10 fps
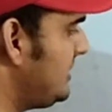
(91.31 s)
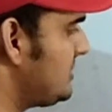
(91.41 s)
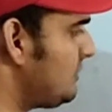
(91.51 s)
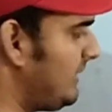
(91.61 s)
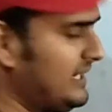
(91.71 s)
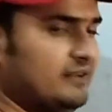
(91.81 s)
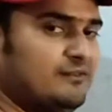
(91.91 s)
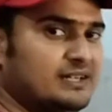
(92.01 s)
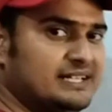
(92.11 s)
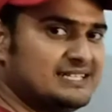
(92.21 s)
So what are the
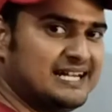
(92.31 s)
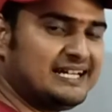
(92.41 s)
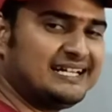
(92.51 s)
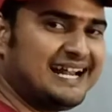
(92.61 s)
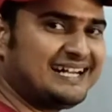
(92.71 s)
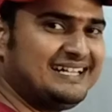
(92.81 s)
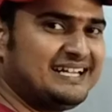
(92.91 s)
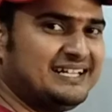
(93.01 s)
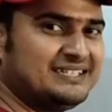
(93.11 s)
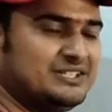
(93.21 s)
vertex that are directly
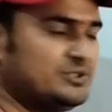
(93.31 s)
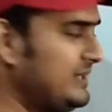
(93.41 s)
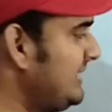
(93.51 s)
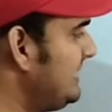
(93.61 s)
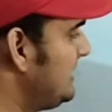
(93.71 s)
connected to A?